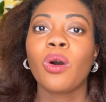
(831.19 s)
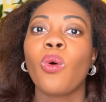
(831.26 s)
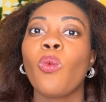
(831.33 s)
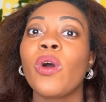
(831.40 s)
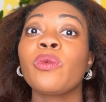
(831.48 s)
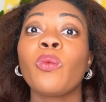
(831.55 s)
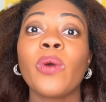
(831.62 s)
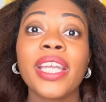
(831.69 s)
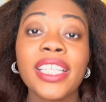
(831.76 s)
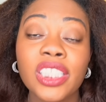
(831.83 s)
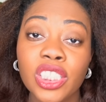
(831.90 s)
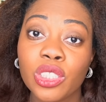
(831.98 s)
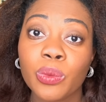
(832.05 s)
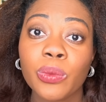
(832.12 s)
when
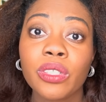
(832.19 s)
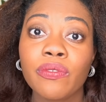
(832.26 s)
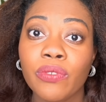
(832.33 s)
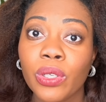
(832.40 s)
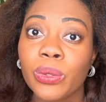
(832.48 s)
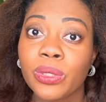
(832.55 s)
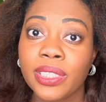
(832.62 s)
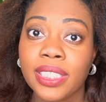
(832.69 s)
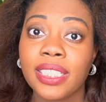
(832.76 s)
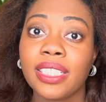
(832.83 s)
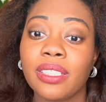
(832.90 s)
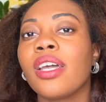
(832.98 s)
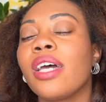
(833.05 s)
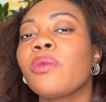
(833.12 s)
wages were
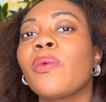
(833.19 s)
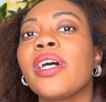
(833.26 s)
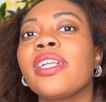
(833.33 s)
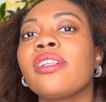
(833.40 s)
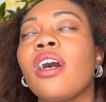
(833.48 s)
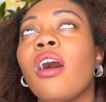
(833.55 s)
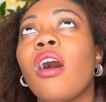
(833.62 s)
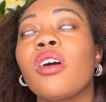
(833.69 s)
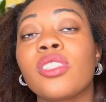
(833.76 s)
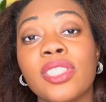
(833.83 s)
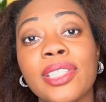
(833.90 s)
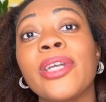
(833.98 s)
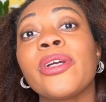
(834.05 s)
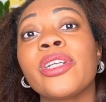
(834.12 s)
frozen, and when
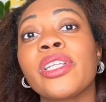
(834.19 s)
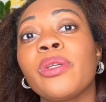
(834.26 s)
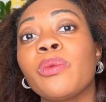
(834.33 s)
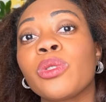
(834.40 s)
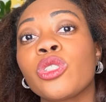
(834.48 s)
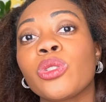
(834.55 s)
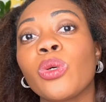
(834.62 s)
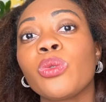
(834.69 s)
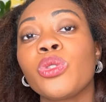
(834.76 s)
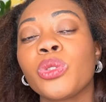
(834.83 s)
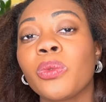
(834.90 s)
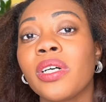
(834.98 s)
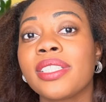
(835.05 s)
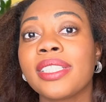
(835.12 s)
austerity was sold
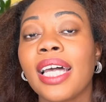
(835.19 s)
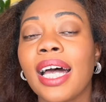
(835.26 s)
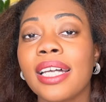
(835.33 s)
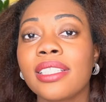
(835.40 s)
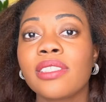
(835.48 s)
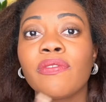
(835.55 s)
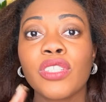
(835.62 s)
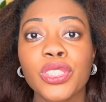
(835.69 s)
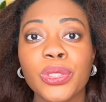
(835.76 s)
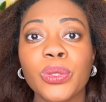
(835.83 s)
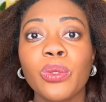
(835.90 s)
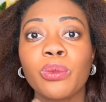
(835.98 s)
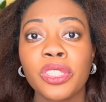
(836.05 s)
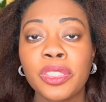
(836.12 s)
to us as
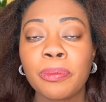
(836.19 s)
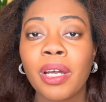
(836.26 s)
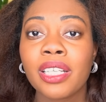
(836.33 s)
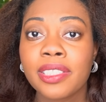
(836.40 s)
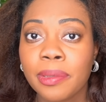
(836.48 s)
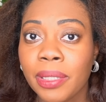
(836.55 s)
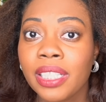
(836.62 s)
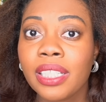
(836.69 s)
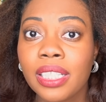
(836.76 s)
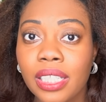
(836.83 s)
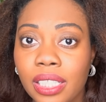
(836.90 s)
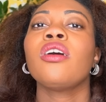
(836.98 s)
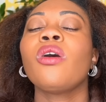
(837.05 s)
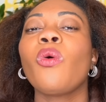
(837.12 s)
fiscal
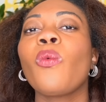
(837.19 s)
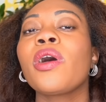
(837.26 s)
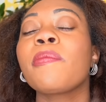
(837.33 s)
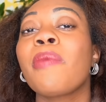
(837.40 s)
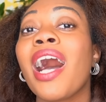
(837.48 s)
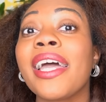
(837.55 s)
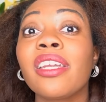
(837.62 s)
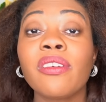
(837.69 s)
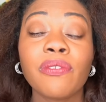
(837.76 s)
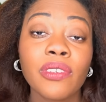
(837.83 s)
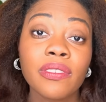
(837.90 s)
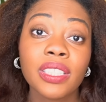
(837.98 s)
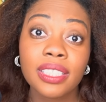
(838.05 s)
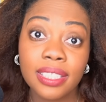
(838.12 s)
responsibility, when buying
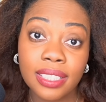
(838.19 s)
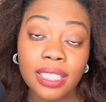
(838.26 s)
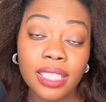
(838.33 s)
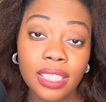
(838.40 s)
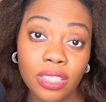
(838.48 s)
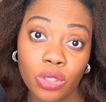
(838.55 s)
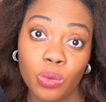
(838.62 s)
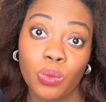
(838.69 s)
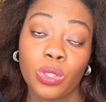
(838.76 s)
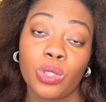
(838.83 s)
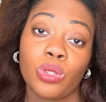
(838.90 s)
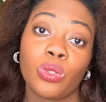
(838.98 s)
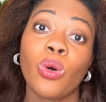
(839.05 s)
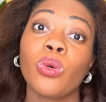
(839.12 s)
frivolous goods was
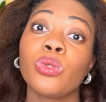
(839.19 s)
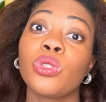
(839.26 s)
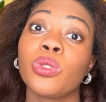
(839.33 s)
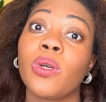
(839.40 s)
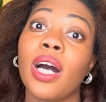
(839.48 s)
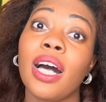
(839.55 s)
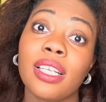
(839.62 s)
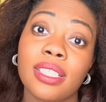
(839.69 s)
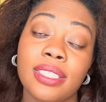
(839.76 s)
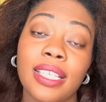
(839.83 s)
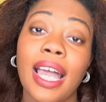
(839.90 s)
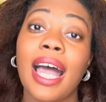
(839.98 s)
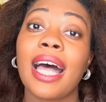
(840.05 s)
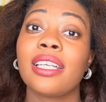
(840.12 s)
sold to us
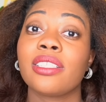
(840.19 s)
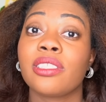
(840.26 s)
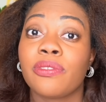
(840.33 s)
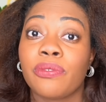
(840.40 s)
as